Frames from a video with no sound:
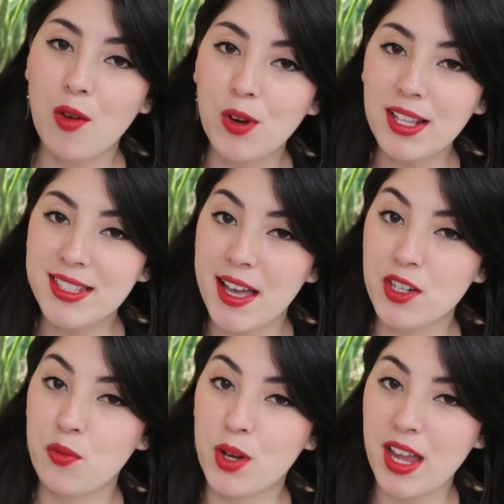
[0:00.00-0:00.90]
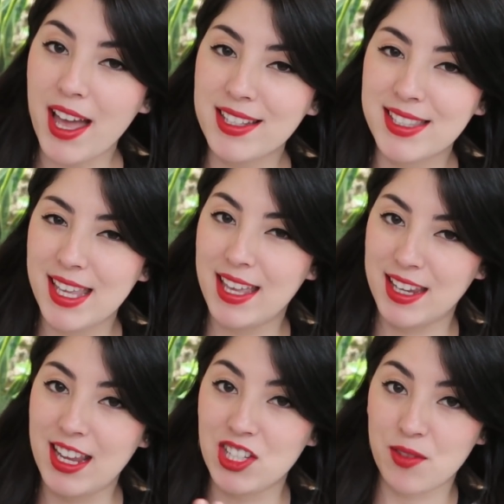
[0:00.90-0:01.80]
a rundown of what I see
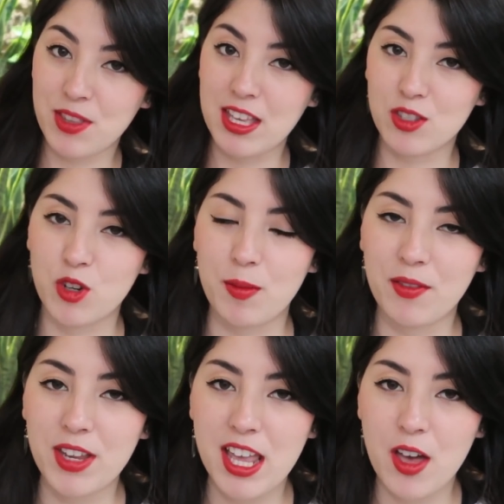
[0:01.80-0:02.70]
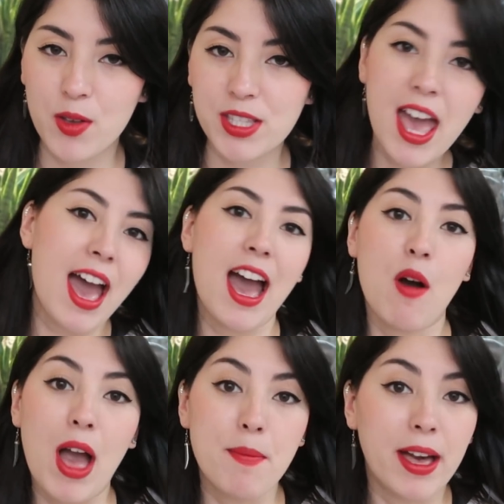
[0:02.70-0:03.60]
in each of these grooming videos,
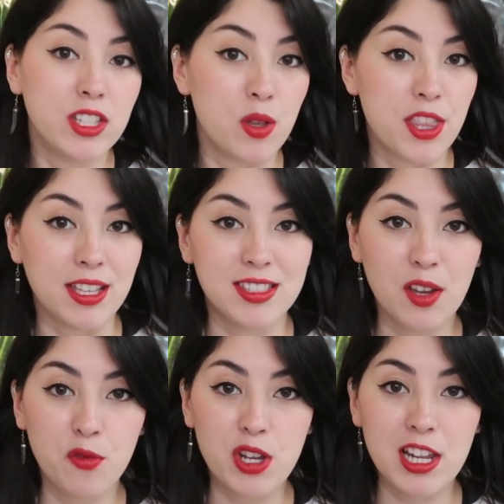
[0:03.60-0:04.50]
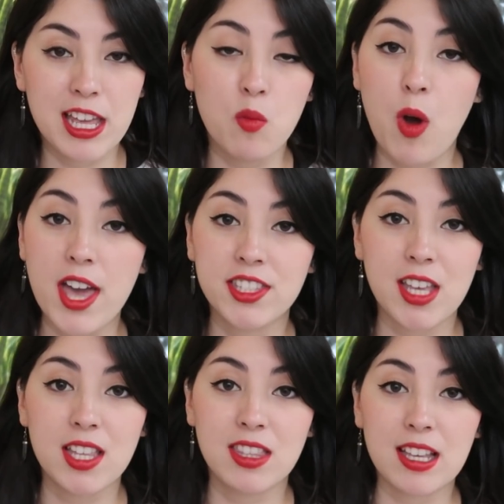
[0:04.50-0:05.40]
how I might do things differently, why
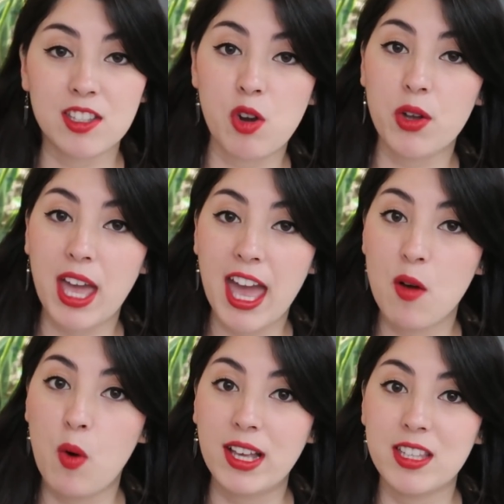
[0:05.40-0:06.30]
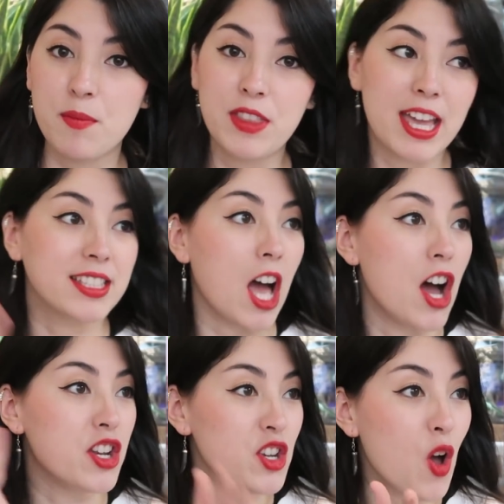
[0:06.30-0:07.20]
certain things are okay and why some things
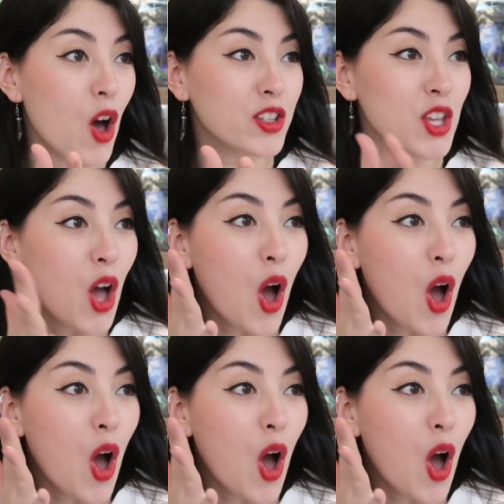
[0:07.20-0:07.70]
are not